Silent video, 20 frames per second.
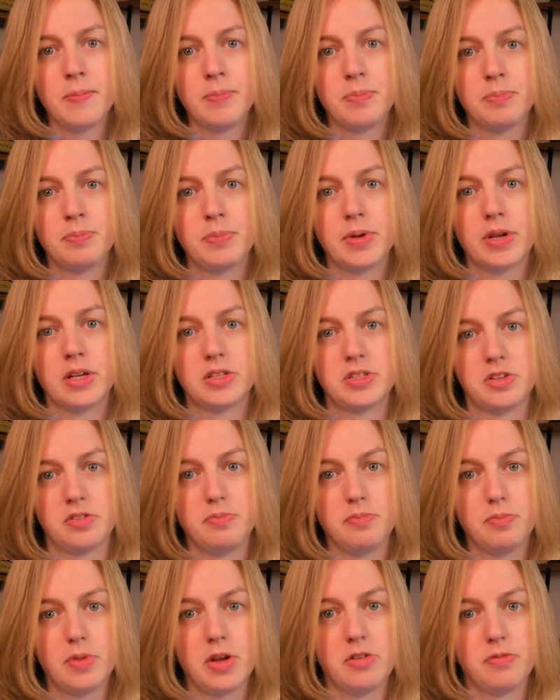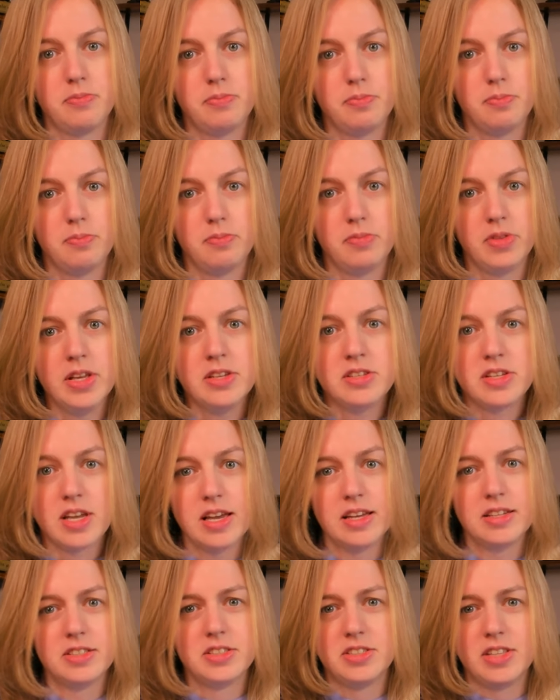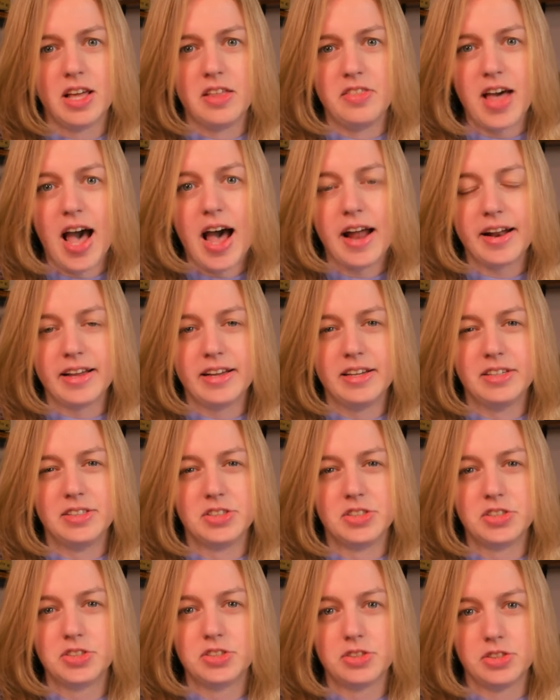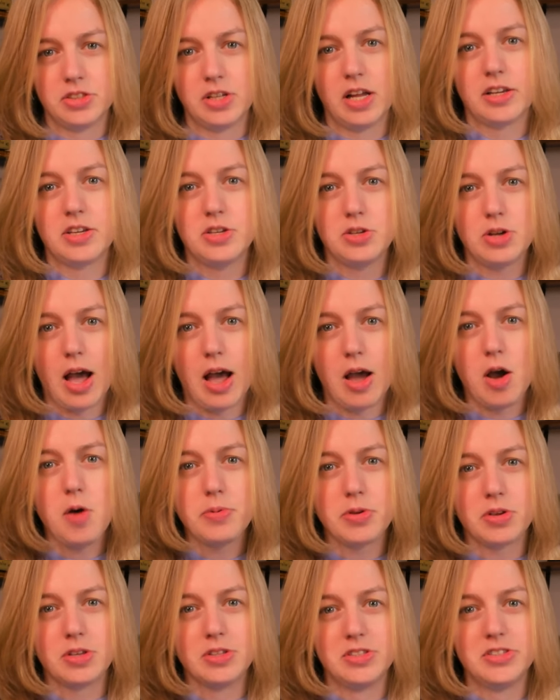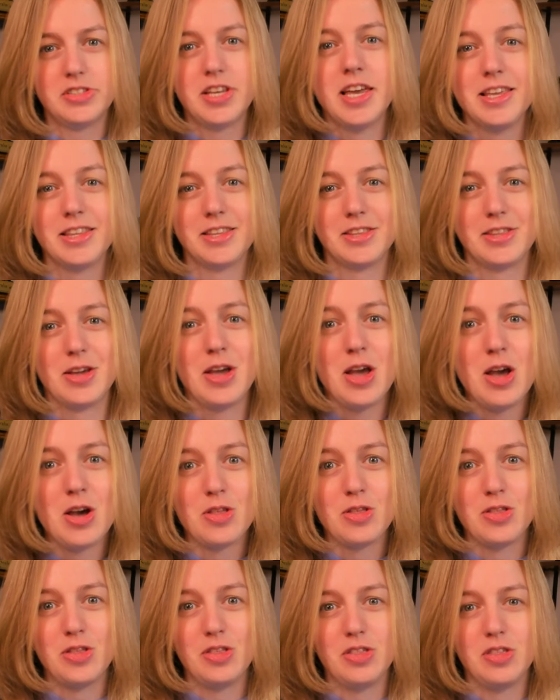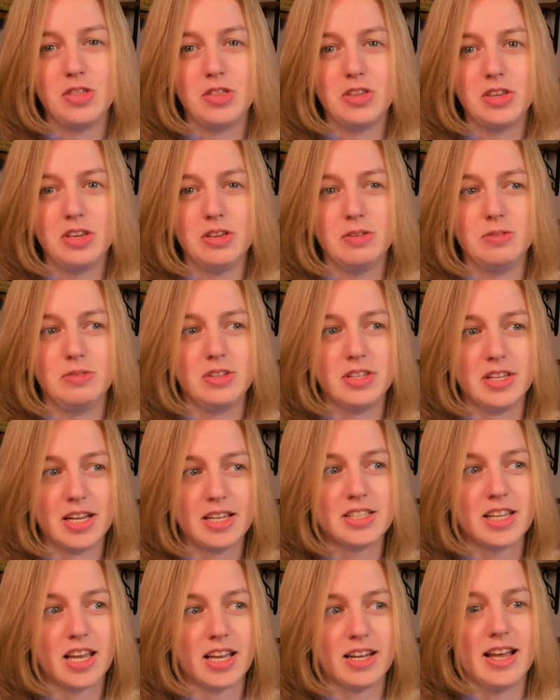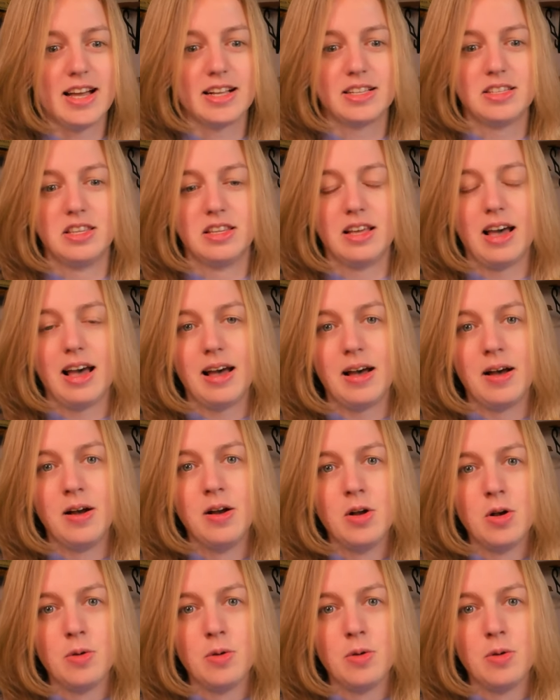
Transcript: Because if, if this is, then that is. You know, like, I hope you can see the, the, the disconnect there.